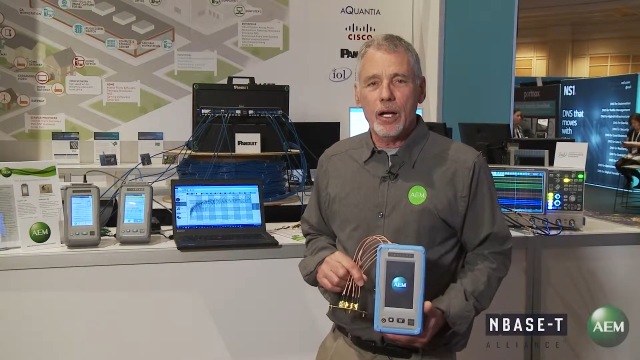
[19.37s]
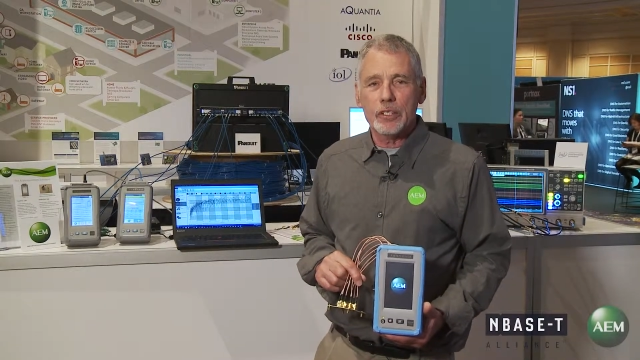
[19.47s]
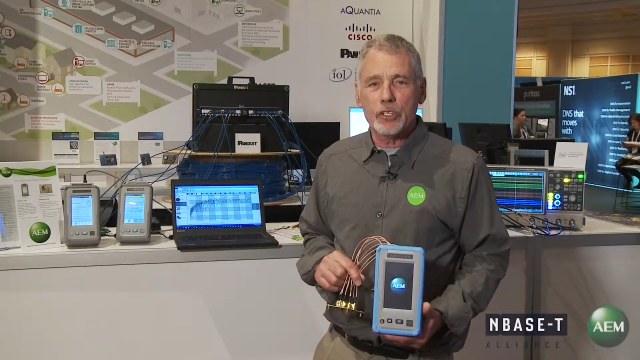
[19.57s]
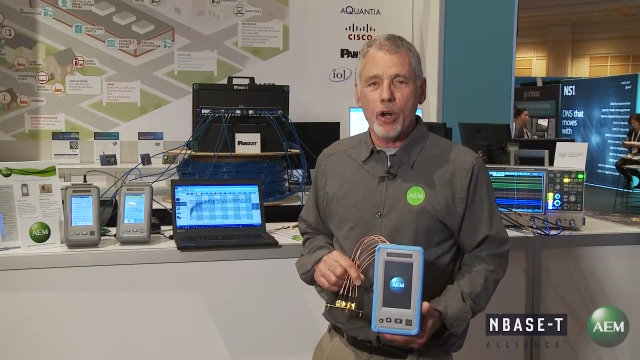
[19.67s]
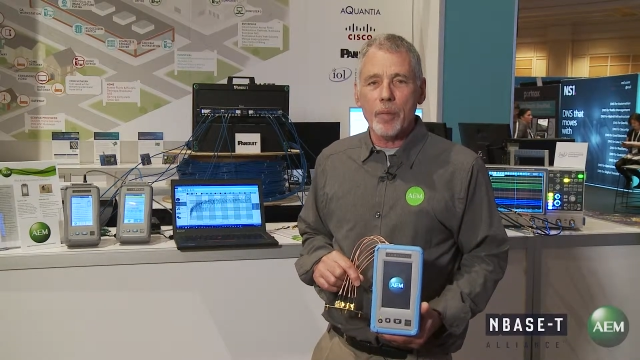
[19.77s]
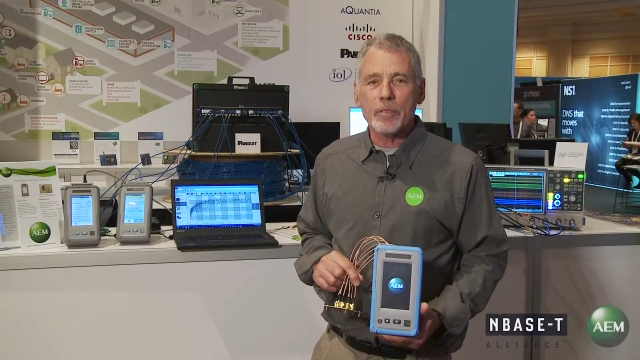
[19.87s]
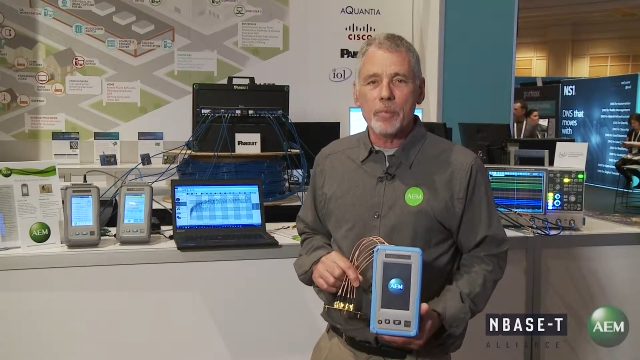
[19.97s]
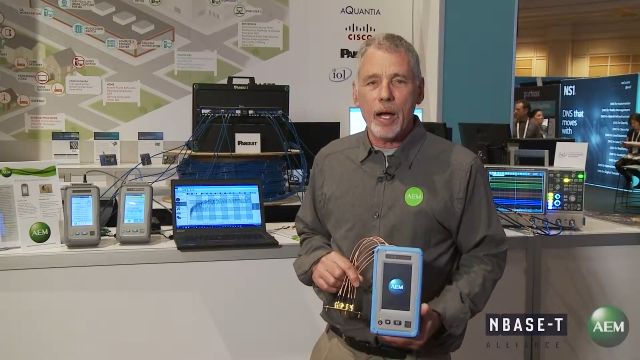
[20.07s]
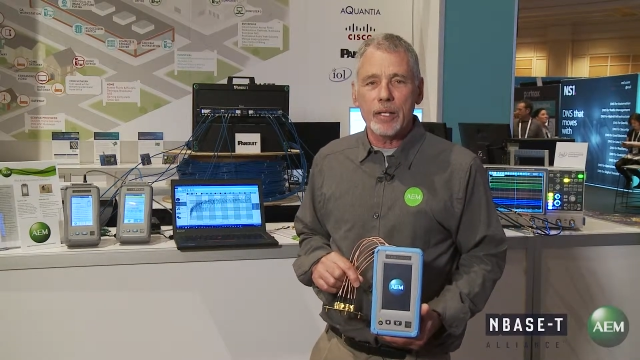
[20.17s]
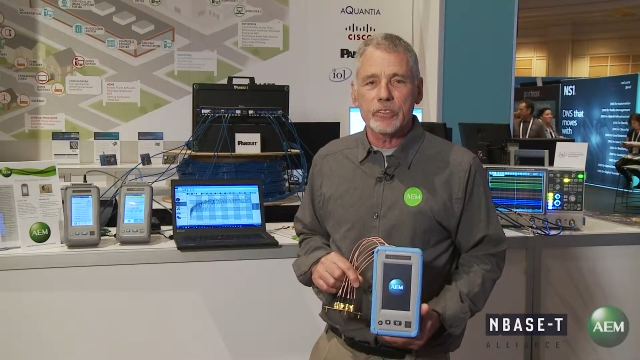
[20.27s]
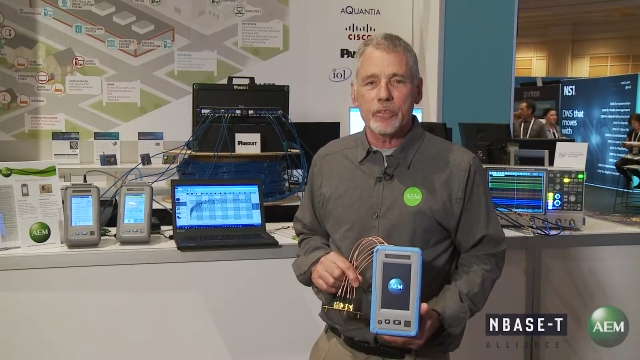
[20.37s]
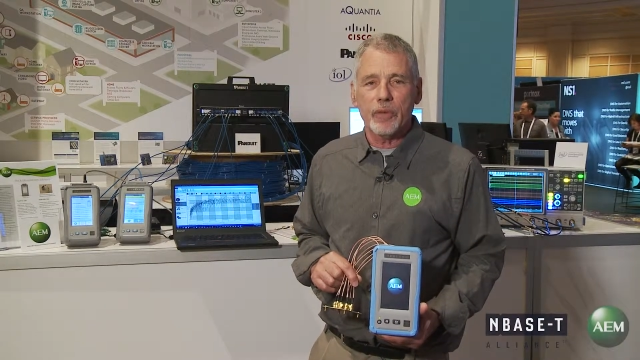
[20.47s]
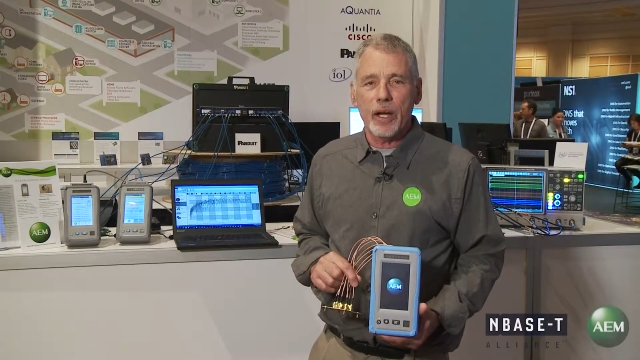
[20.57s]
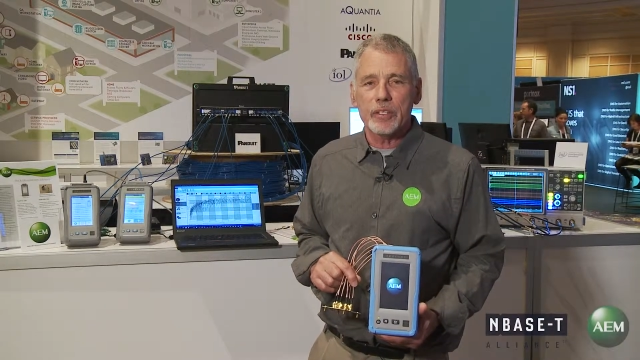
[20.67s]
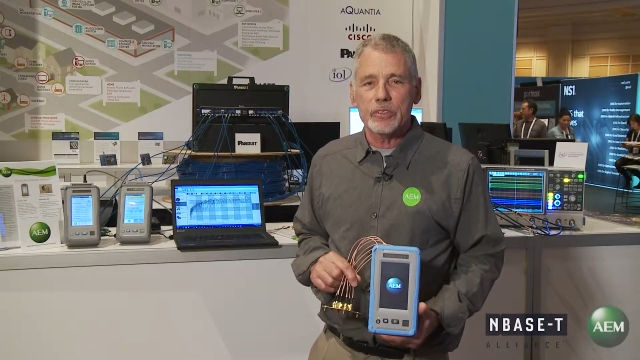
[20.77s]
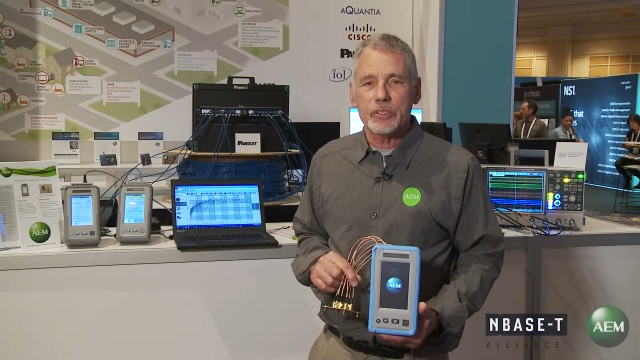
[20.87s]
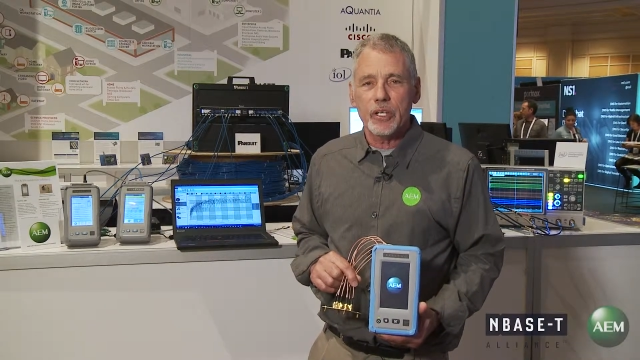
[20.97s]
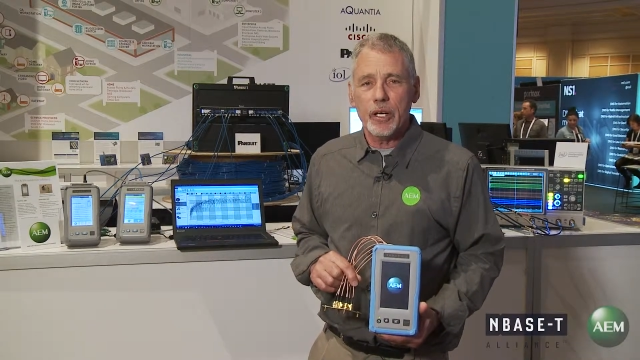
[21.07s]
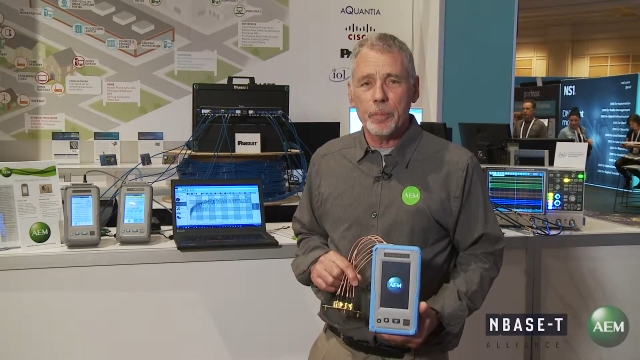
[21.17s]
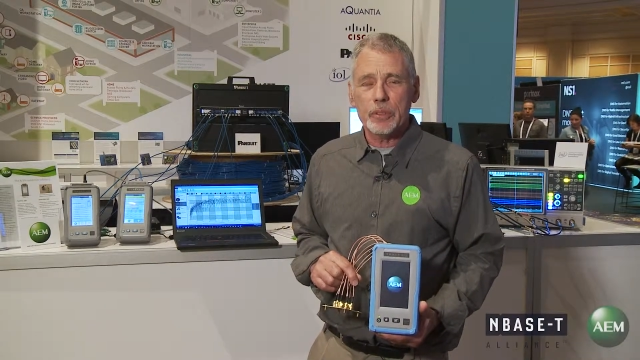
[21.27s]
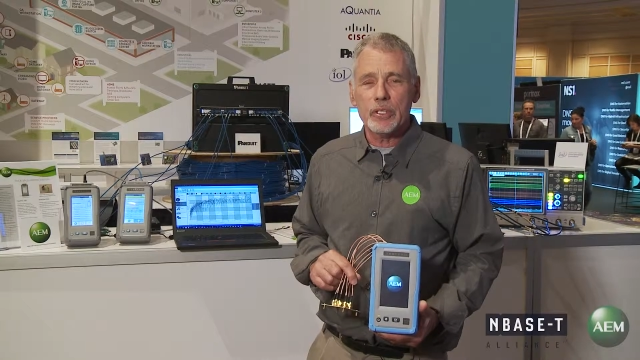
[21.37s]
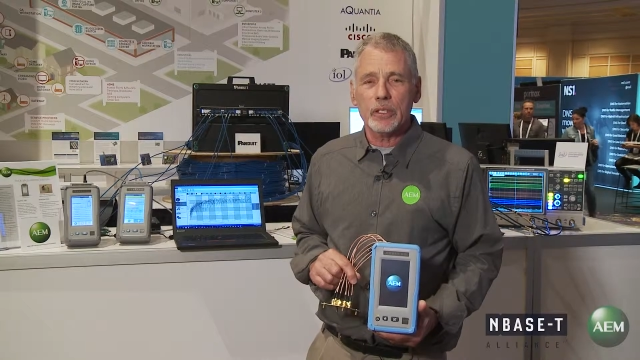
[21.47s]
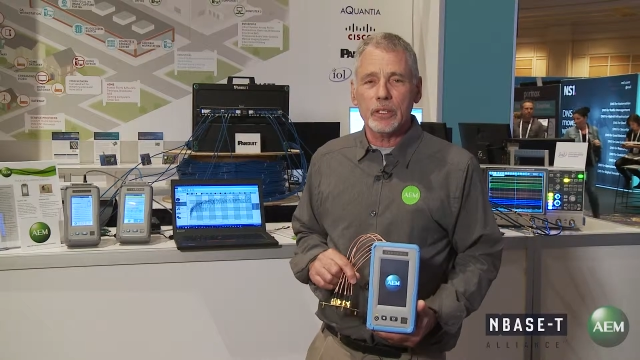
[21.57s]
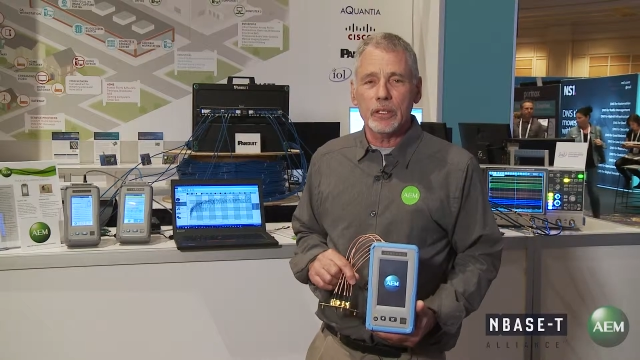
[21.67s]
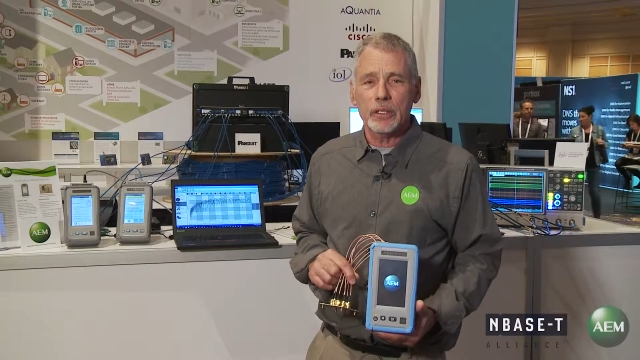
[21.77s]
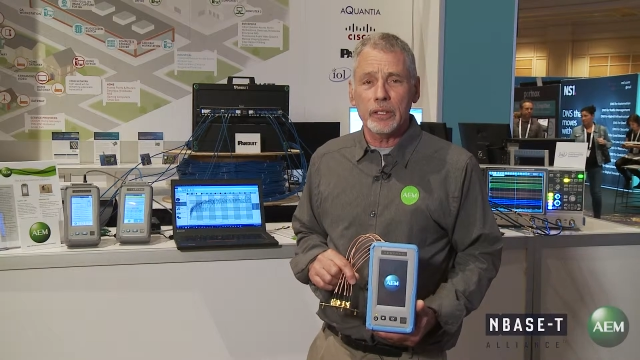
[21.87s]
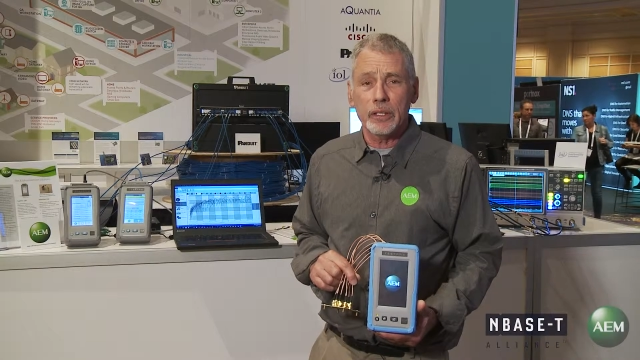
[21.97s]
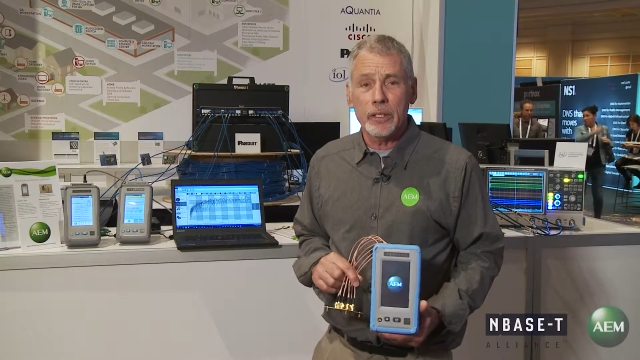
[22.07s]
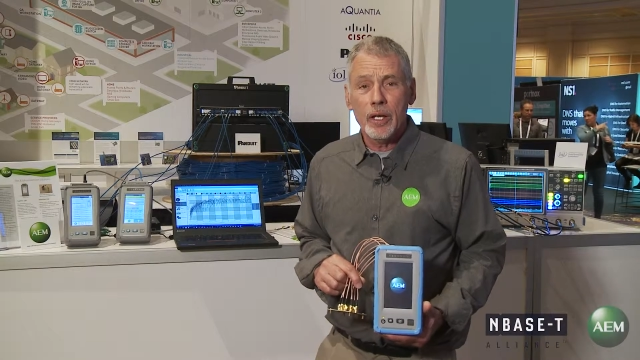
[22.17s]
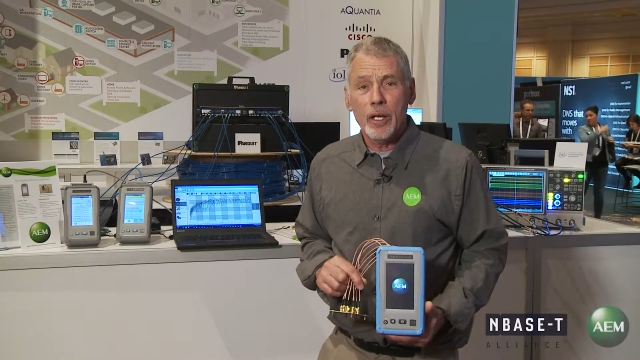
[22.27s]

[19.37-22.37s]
It's an optimized device and particularly